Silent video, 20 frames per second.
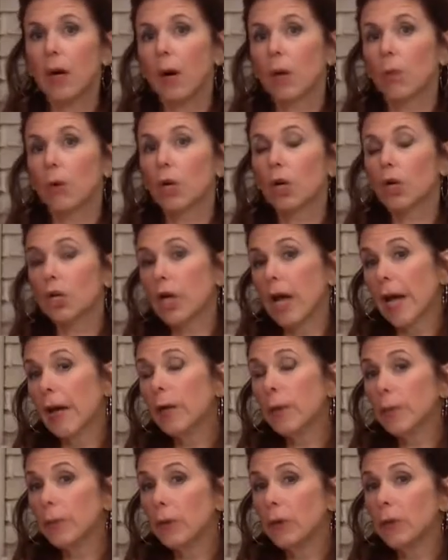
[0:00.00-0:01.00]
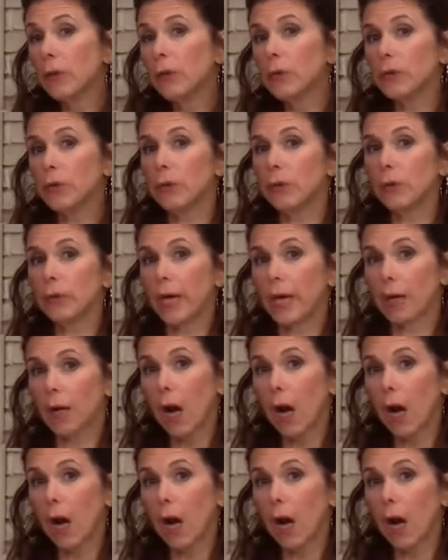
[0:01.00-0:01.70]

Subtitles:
we're going to help you to get